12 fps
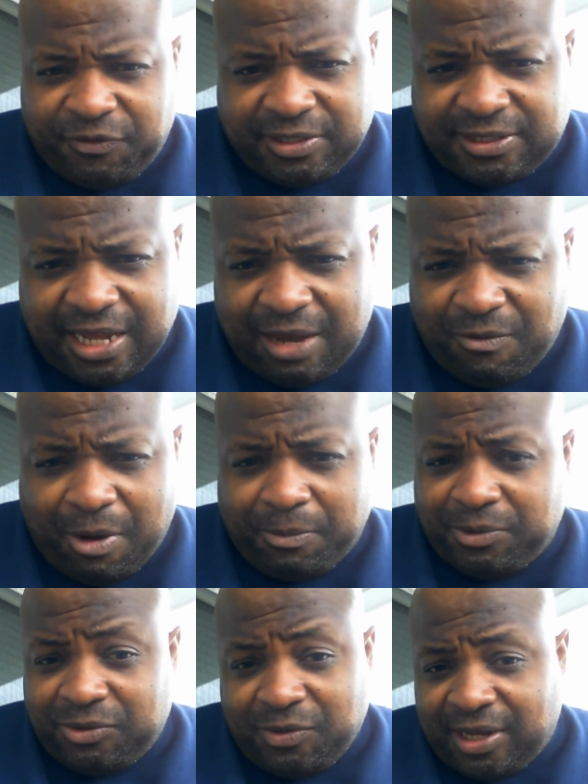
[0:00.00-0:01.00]
Philistine woman
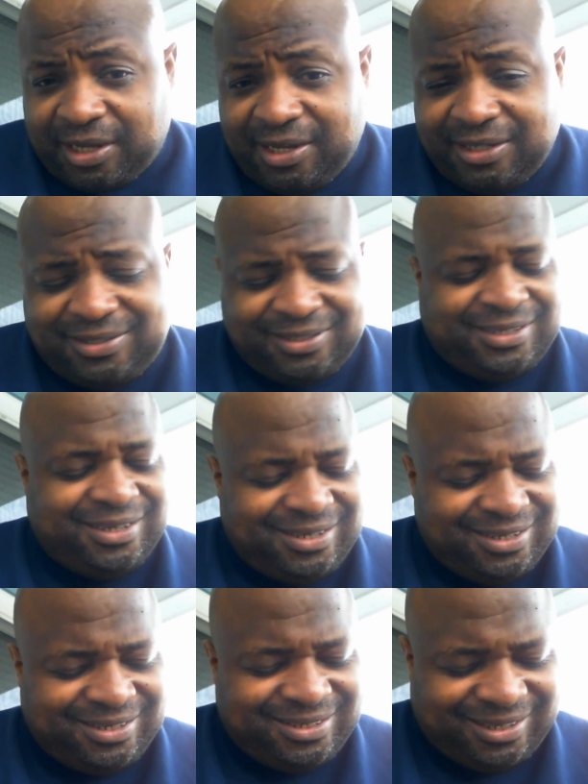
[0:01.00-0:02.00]
would do, I guess. I
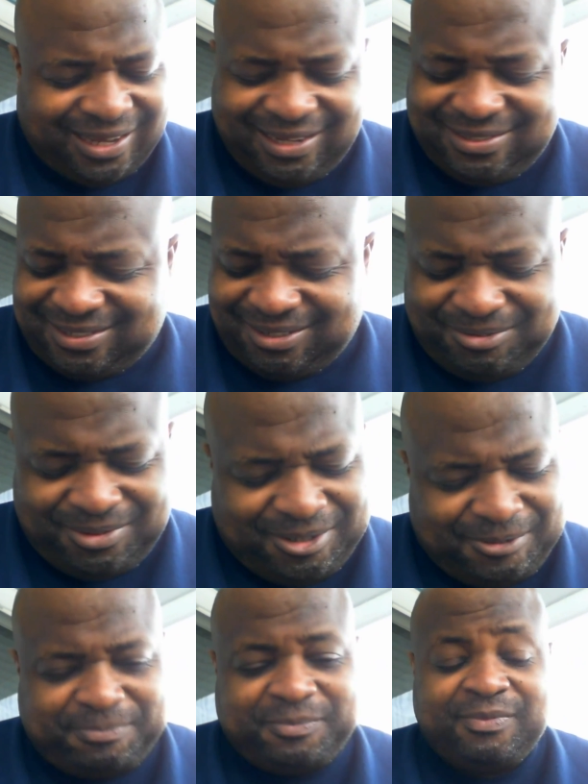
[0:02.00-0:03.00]
don't
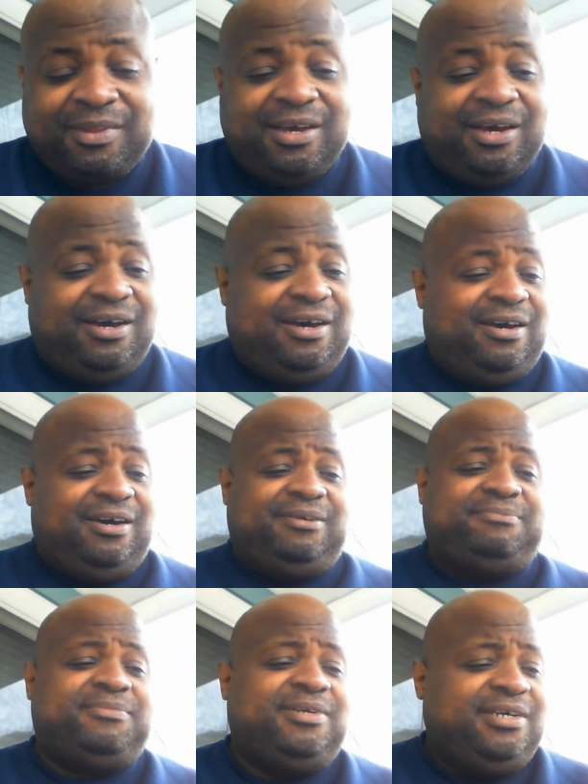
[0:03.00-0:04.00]
know.
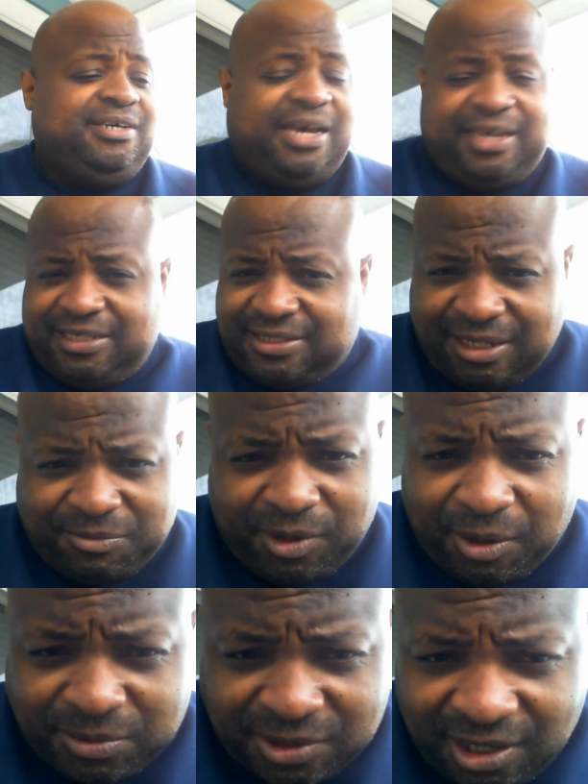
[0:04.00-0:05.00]
I guess that's what
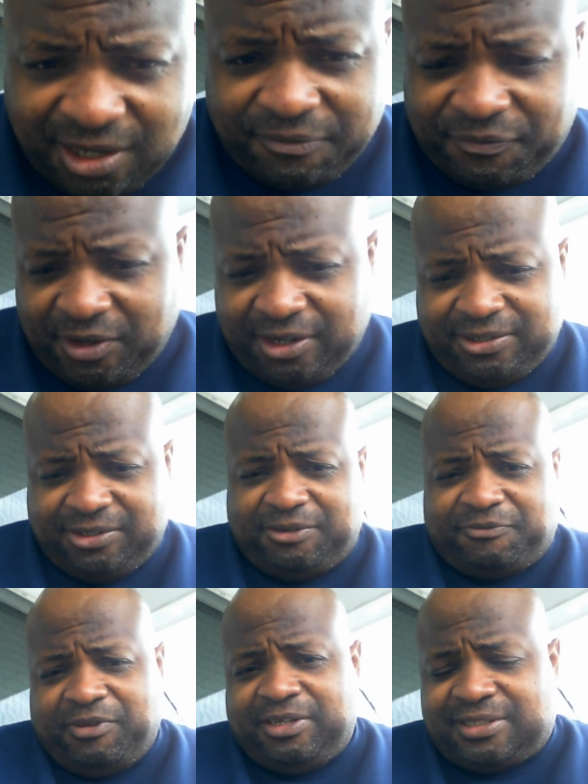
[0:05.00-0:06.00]
it was good for, you know,
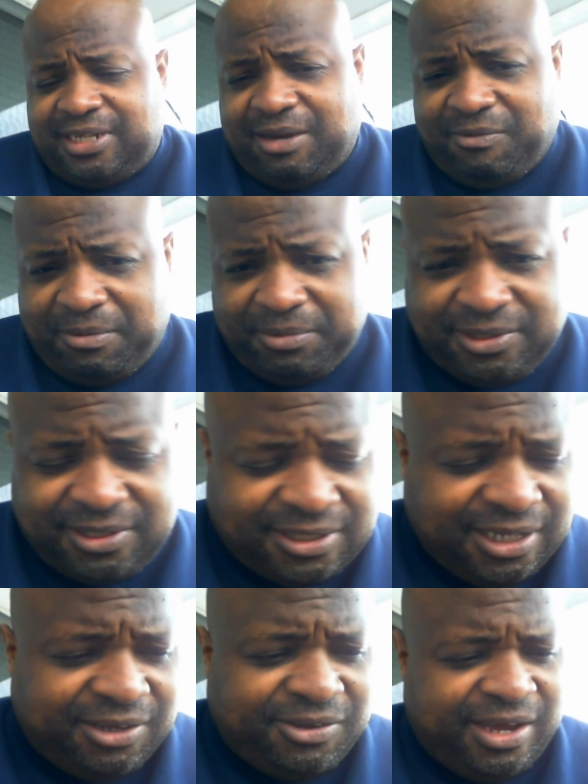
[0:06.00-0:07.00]
the Philistine woman, to
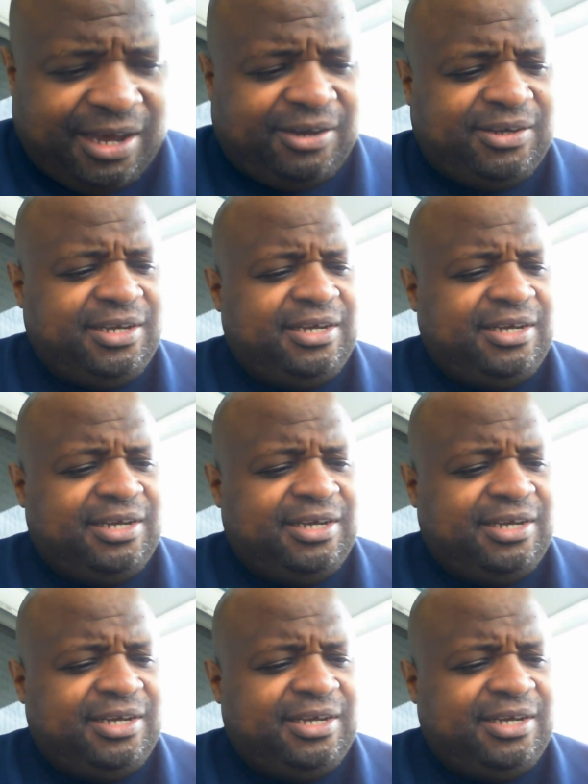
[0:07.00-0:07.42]
sell you out.